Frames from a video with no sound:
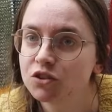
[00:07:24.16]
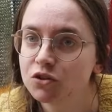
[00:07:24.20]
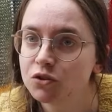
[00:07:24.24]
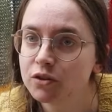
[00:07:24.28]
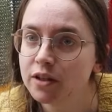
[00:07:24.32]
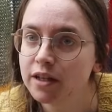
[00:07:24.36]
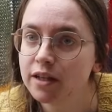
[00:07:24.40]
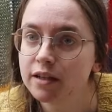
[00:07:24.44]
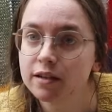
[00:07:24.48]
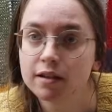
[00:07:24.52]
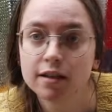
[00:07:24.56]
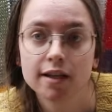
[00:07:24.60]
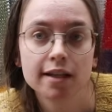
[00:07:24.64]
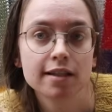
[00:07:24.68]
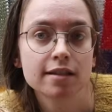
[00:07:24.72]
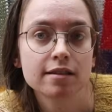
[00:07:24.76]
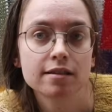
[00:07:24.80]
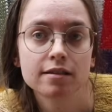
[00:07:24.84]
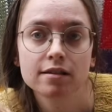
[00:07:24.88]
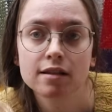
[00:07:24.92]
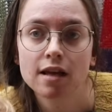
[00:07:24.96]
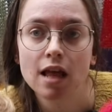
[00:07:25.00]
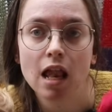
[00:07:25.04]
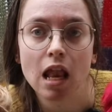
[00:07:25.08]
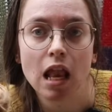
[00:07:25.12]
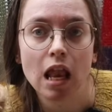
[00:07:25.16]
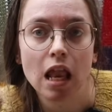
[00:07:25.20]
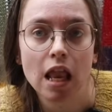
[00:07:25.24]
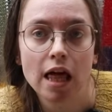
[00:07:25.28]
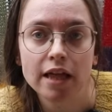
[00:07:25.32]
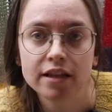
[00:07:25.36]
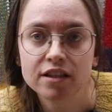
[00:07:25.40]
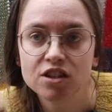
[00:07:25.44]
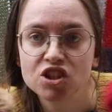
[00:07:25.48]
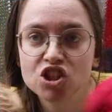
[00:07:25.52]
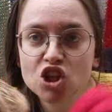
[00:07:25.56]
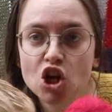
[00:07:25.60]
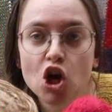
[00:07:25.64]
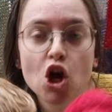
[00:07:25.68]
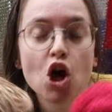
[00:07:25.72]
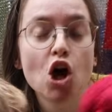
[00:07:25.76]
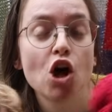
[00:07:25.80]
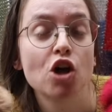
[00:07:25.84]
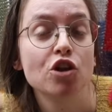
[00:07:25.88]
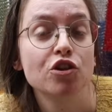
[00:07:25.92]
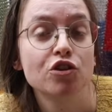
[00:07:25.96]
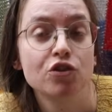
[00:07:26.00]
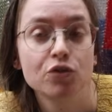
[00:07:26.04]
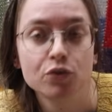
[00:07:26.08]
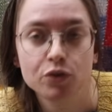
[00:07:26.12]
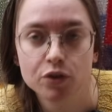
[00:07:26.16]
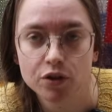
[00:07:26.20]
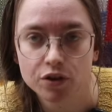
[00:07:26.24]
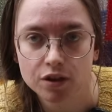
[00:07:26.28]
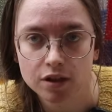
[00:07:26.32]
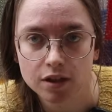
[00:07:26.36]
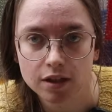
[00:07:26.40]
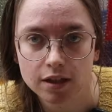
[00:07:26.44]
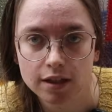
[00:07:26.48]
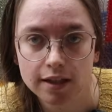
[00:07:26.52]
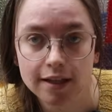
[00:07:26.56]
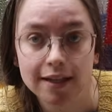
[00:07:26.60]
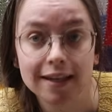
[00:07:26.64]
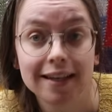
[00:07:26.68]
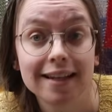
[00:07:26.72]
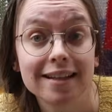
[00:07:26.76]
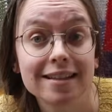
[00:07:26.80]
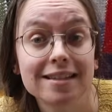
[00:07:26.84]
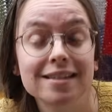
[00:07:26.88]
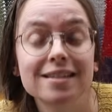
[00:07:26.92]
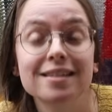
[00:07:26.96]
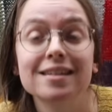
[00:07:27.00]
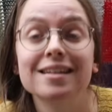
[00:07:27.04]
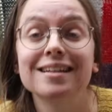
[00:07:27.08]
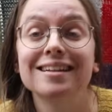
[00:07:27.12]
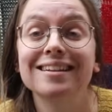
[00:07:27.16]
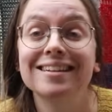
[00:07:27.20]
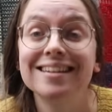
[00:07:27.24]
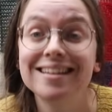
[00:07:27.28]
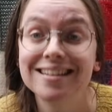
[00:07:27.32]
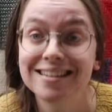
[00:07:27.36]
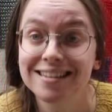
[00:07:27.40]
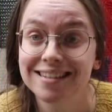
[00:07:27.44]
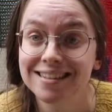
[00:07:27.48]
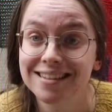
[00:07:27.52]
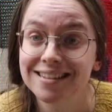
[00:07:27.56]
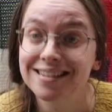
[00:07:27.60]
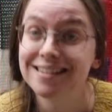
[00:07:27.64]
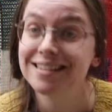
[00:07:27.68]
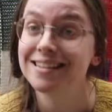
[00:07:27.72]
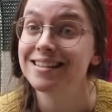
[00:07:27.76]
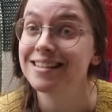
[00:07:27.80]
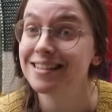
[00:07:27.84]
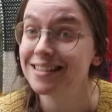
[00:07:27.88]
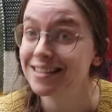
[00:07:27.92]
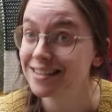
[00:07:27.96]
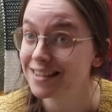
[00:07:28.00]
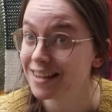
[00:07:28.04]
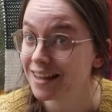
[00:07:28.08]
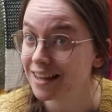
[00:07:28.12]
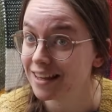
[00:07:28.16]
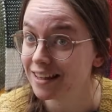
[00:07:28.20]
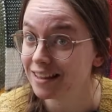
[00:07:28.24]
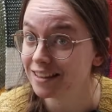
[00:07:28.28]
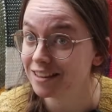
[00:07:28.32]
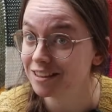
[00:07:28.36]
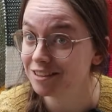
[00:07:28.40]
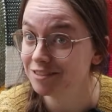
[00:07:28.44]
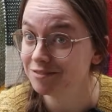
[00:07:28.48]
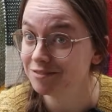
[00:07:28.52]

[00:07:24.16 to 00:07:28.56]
So yeah, let's do the thing. Let's knit this thing.